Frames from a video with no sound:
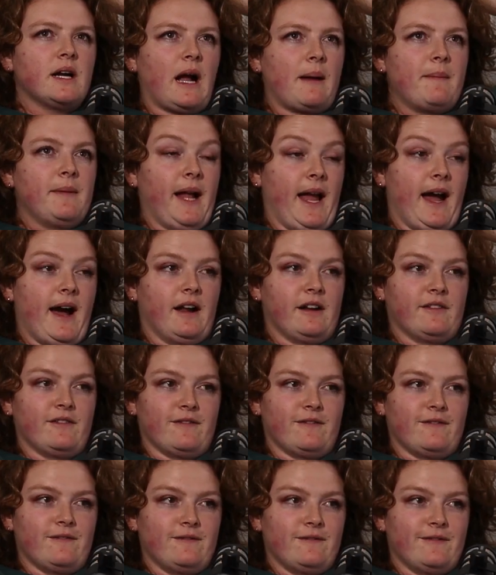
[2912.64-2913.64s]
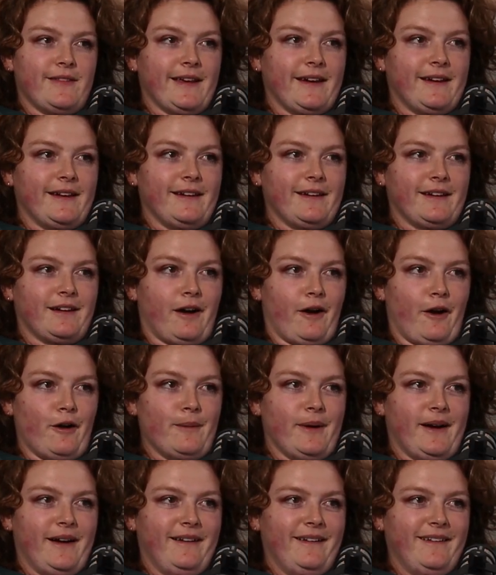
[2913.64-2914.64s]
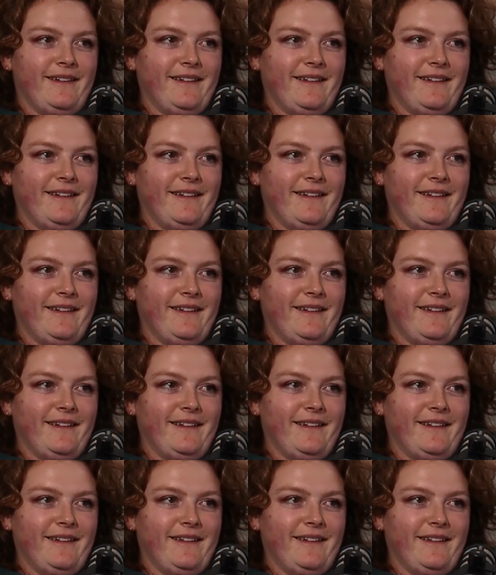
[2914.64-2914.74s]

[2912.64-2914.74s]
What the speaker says: coming out of the coma